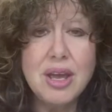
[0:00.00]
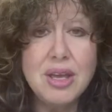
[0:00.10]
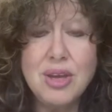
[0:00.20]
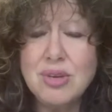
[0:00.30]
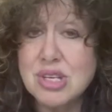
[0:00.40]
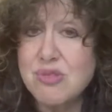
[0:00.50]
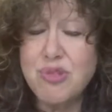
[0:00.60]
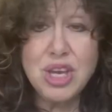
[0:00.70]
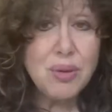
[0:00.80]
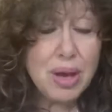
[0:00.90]
You just
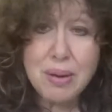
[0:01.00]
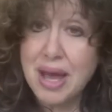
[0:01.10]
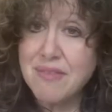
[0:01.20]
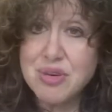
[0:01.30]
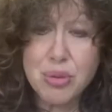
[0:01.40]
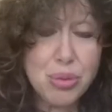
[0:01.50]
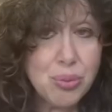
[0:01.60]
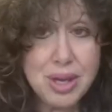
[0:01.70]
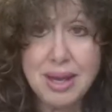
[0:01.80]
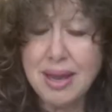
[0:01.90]
figure it out after
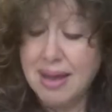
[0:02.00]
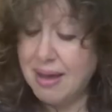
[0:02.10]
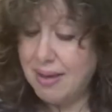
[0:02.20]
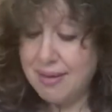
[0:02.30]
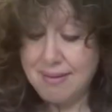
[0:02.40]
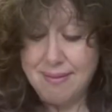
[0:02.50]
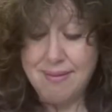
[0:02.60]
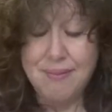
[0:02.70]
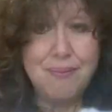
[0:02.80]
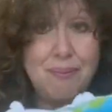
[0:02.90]
three and
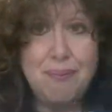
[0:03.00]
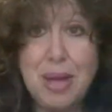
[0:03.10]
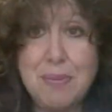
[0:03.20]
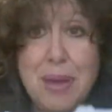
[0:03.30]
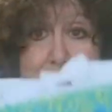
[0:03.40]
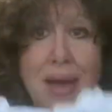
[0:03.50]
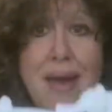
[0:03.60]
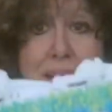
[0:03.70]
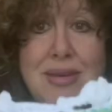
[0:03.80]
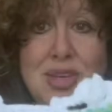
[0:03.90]
bang, bang,
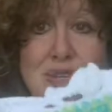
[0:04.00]
bang. You